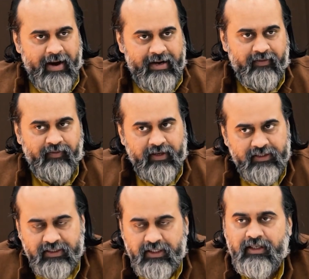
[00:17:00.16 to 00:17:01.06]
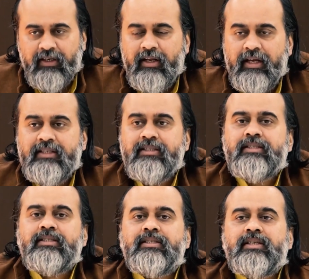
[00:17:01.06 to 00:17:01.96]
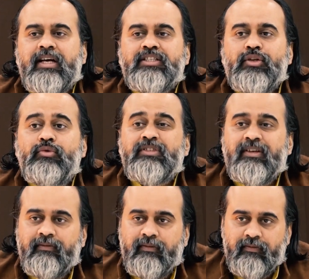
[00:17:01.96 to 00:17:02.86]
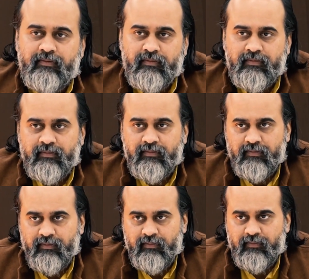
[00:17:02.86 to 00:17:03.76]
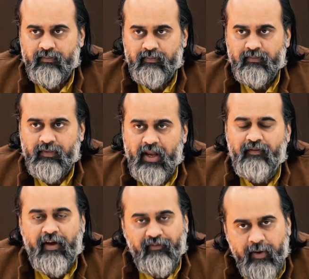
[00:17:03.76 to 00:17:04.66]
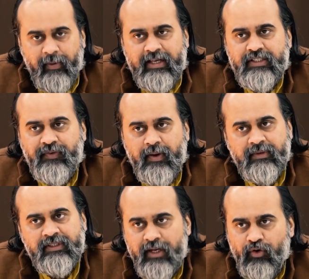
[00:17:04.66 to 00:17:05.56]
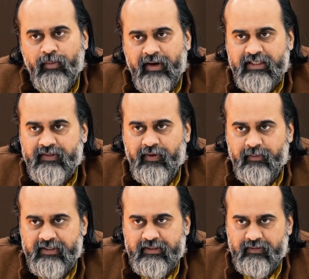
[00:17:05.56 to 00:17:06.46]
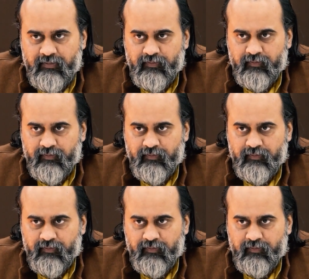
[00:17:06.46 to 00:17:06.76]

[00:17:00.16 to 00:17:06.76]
by definition is exclusive. If everybody is famous, then nobody is famous.